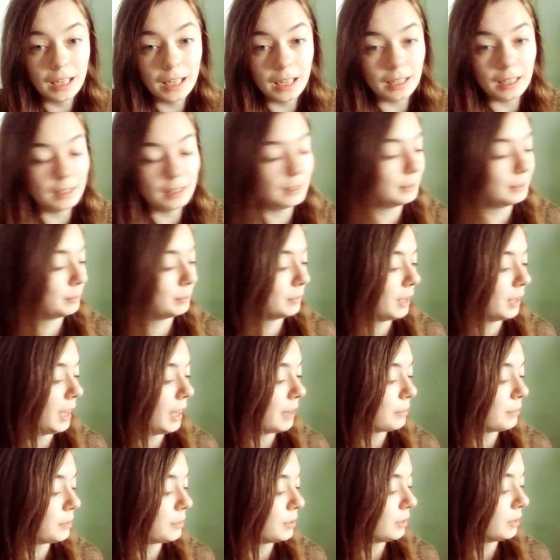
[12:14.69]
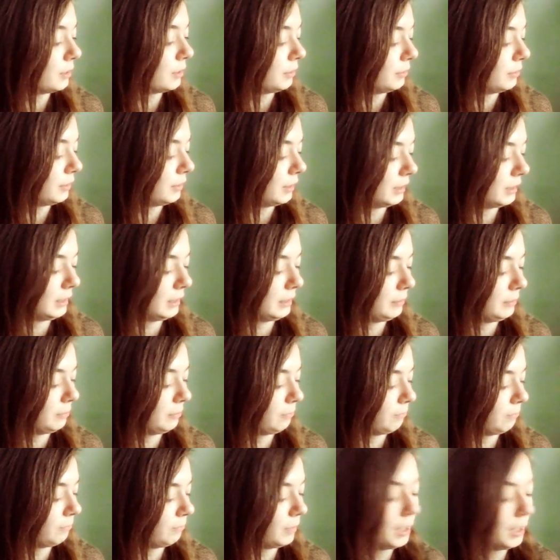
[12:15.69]
Absolutely.
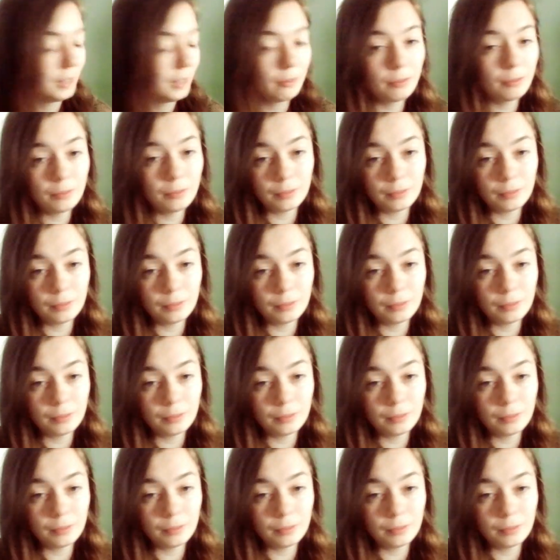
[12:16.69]
If